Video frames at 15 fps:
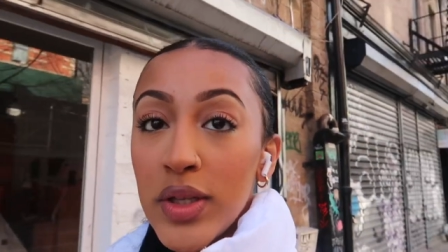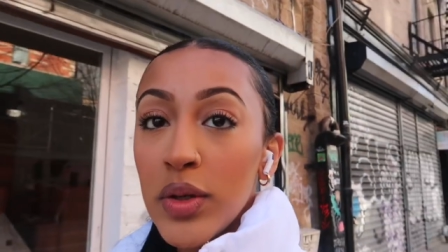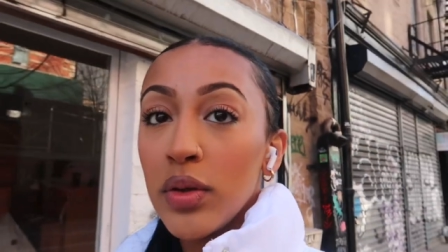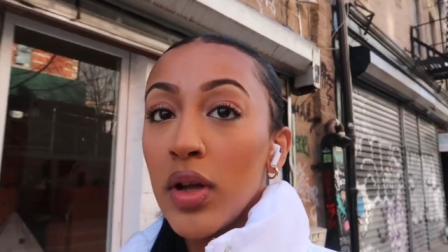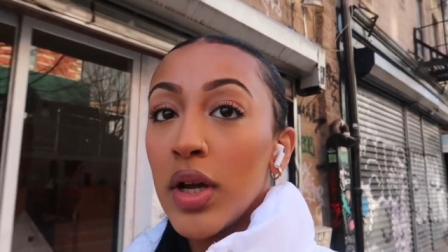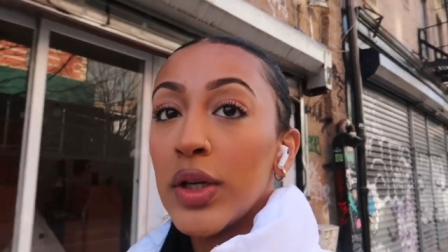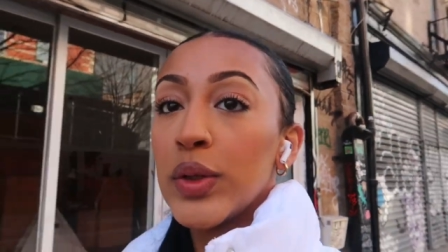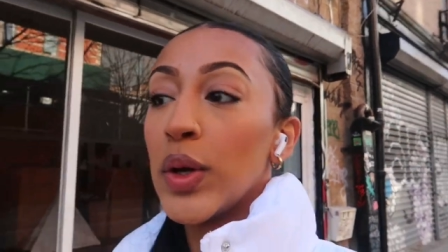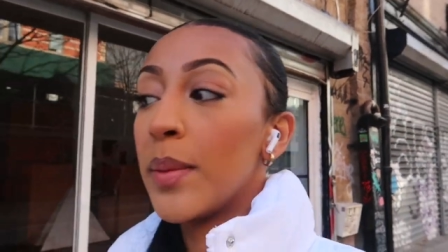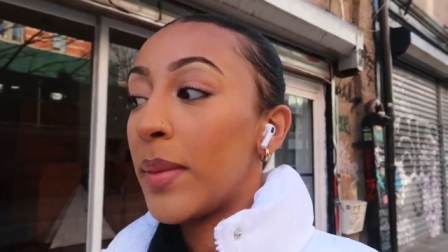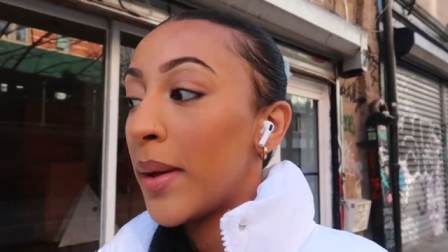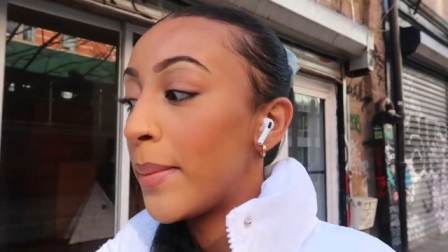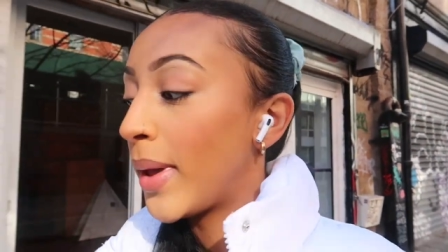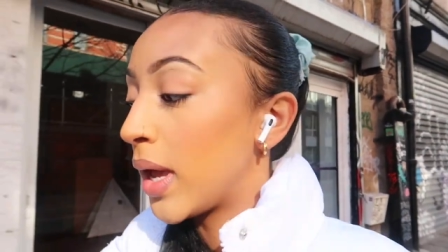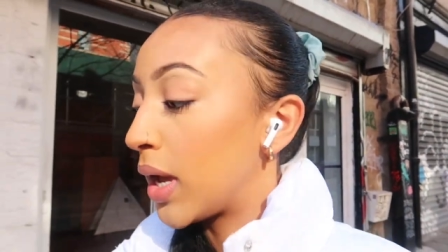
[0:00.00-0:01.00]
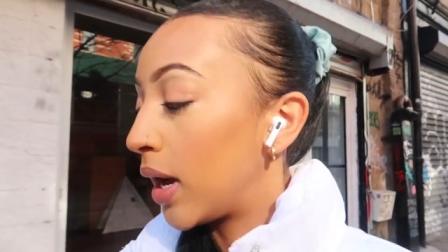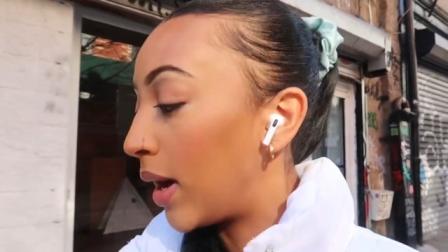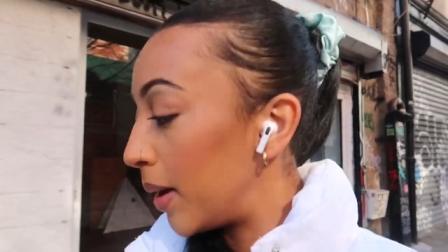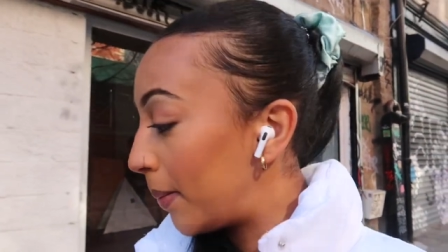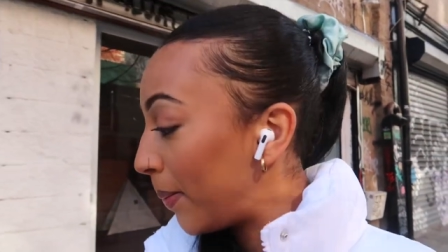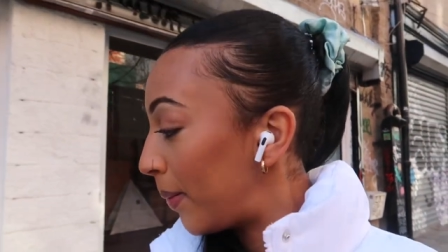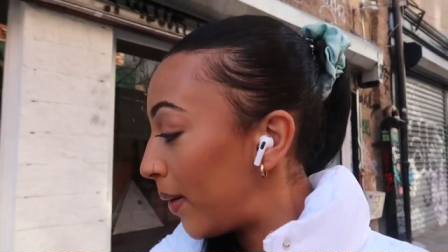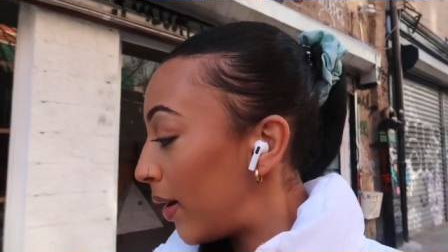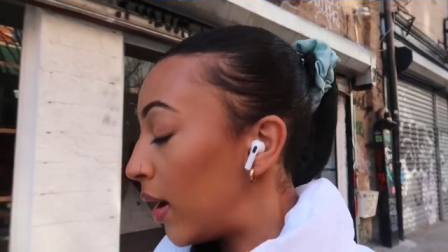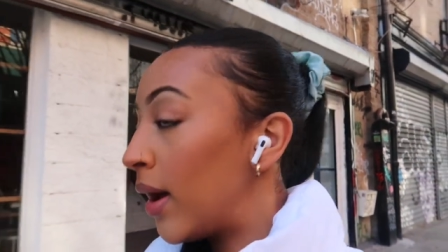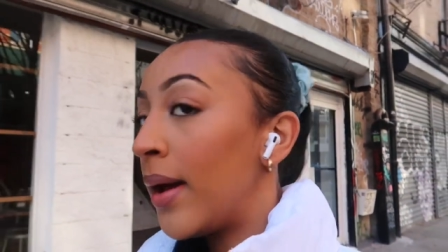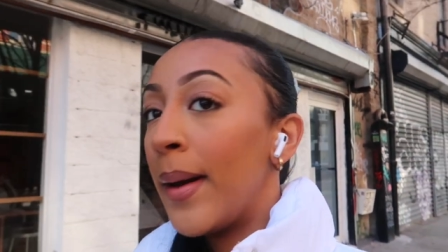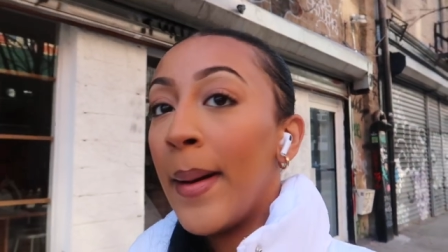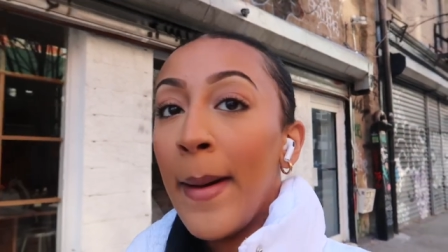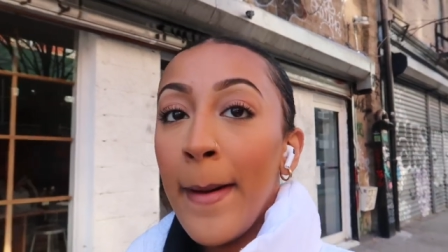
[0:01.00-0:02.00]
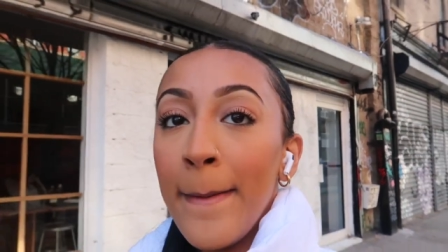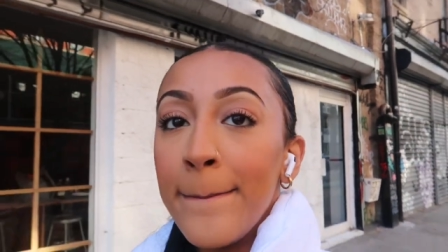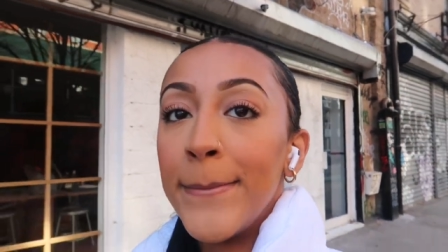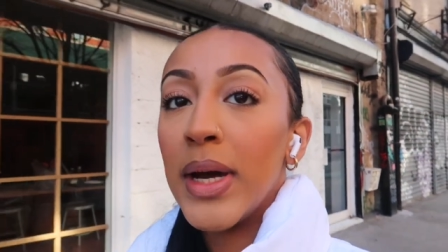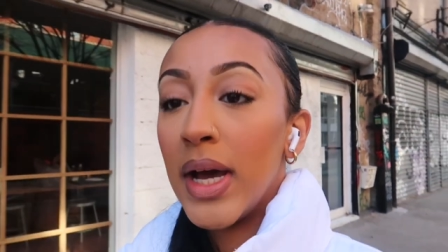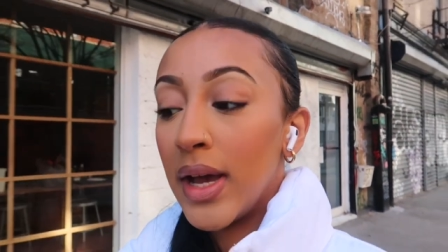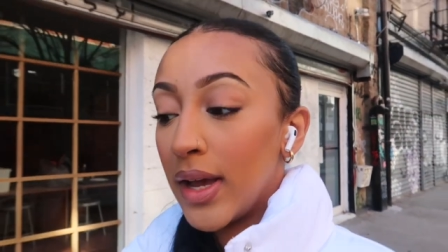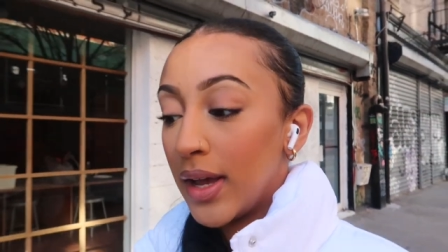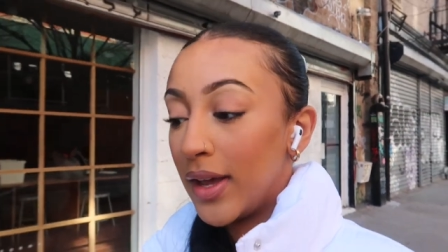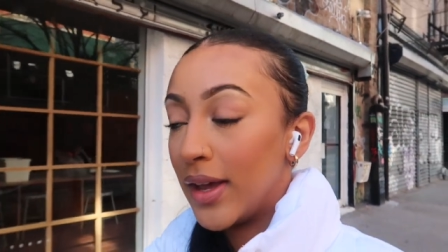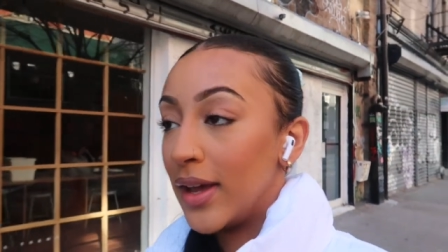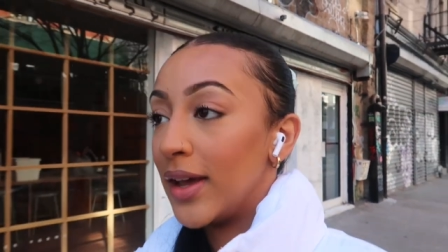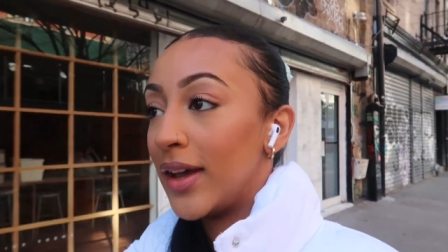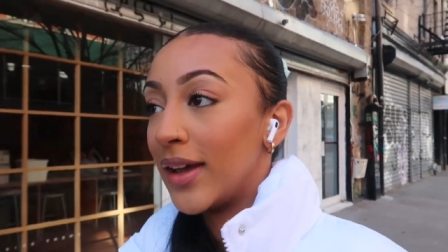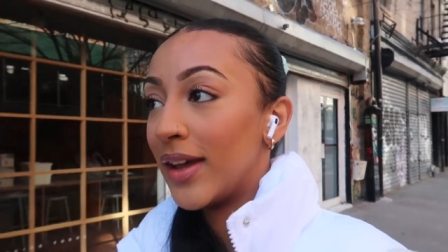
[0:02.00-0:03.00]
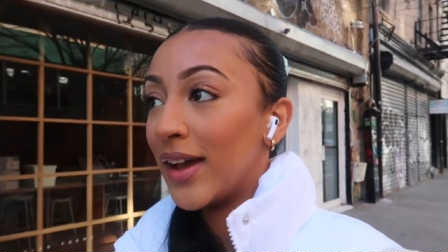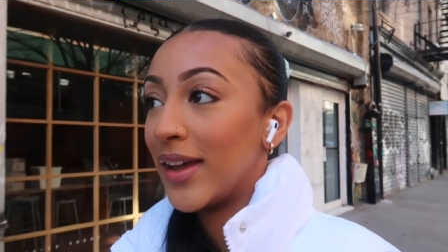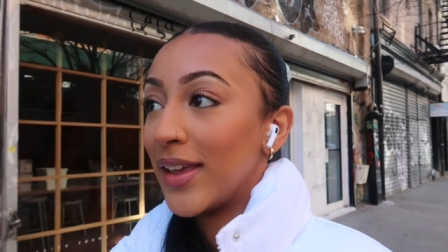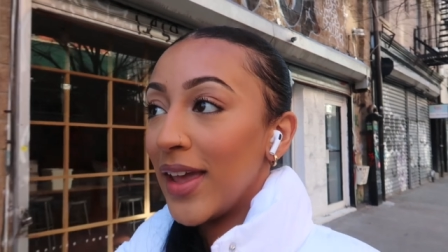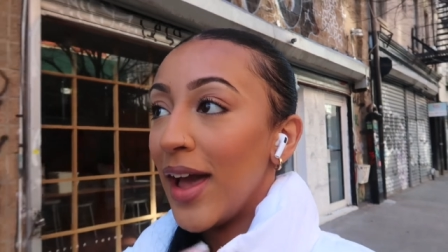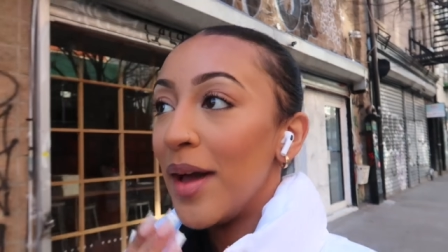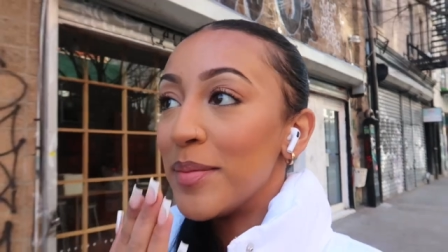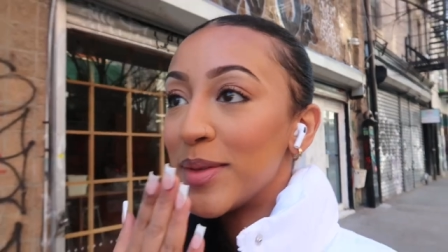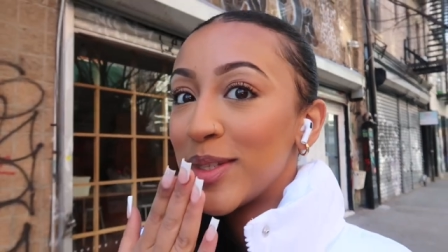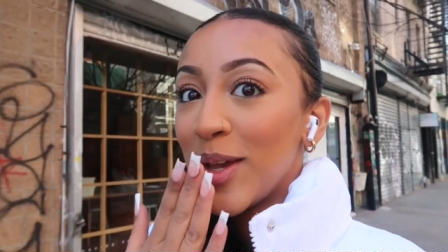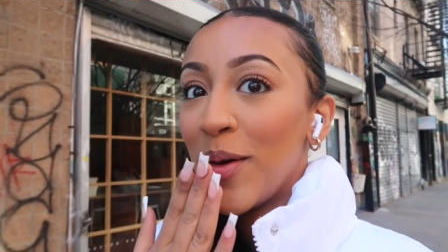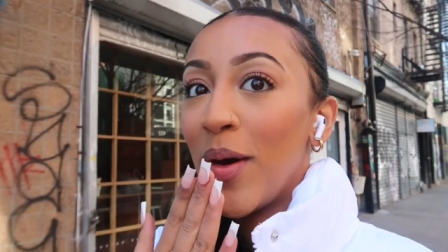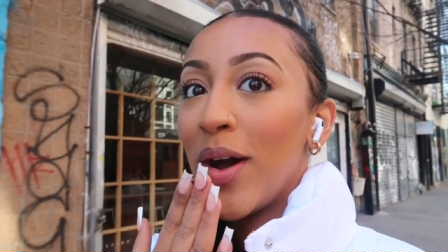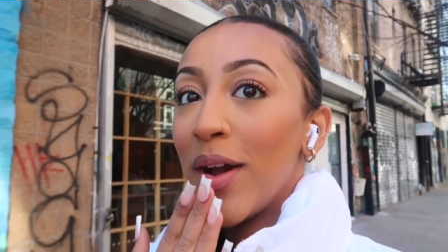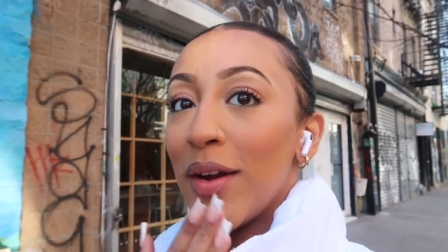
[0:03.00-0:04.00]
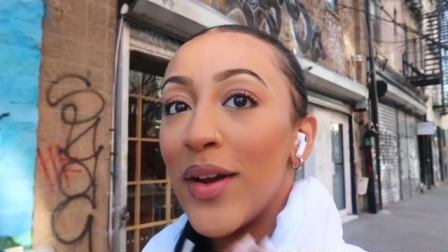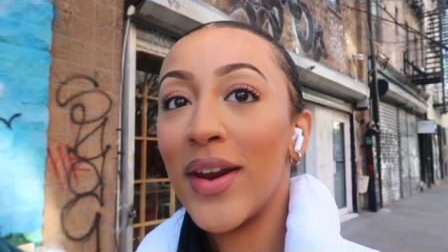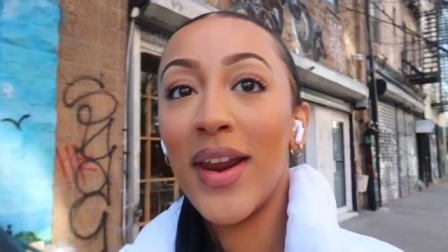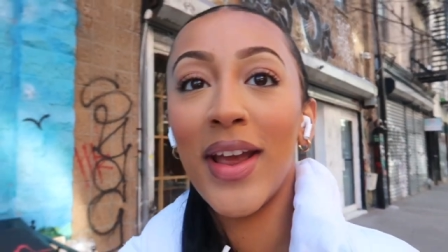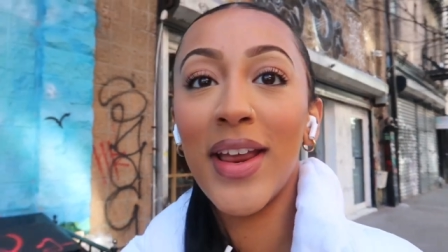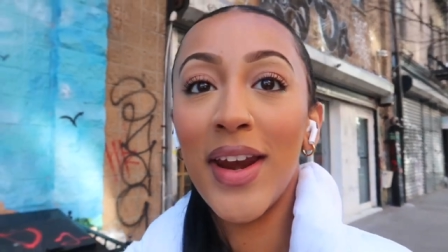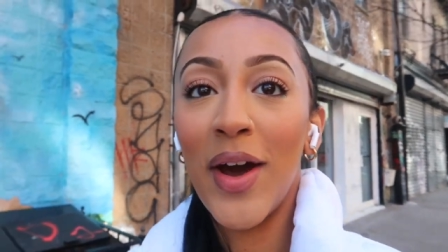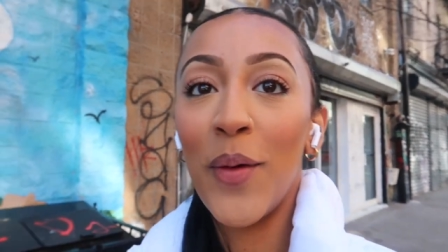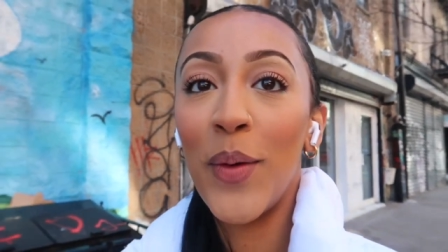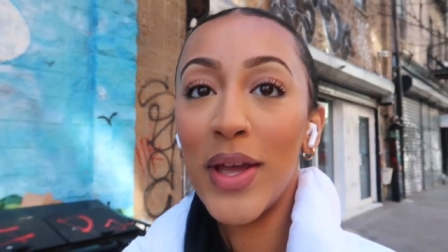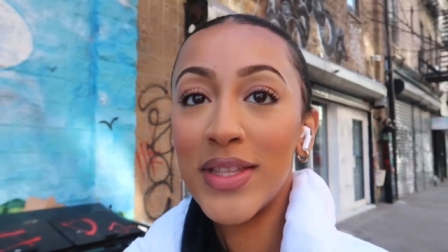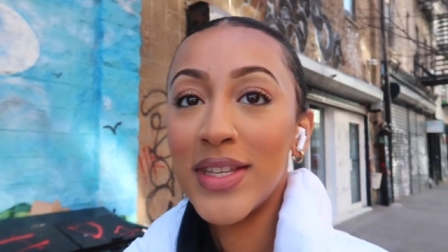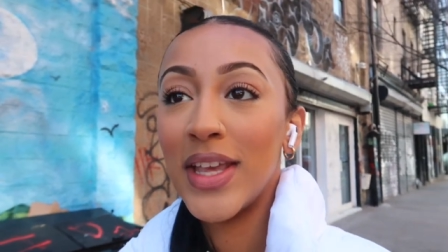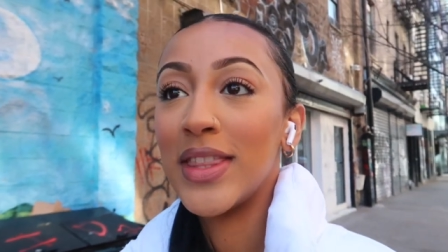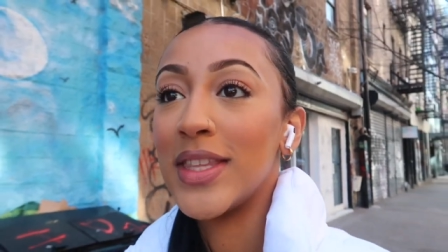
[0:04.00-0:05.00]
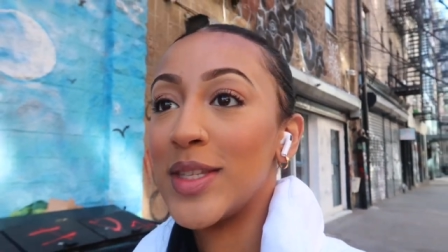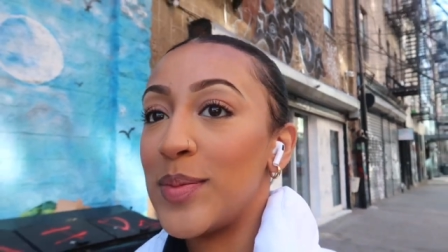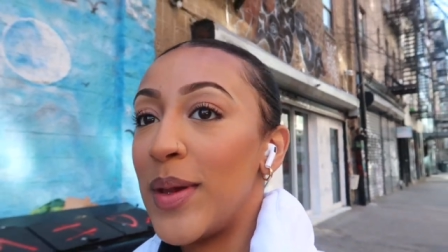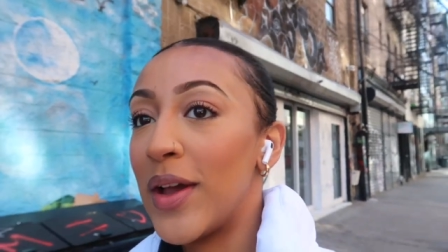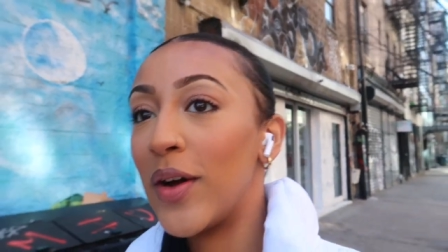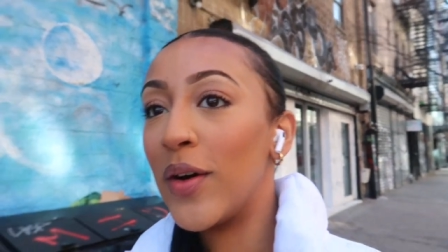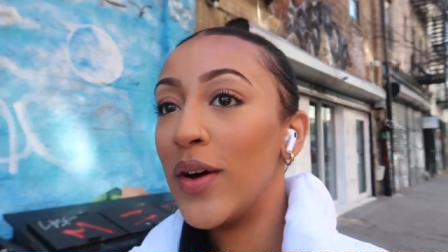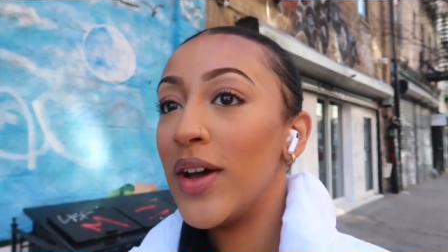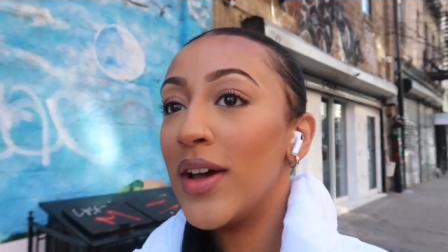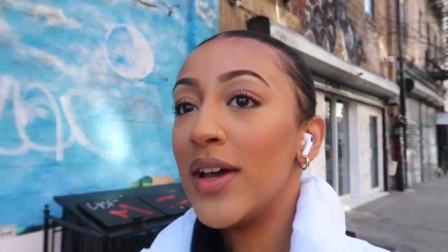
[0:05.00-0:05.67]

too long doing my makeup, but yeah, I'm so hungry and I cannot wait to eat this bagel.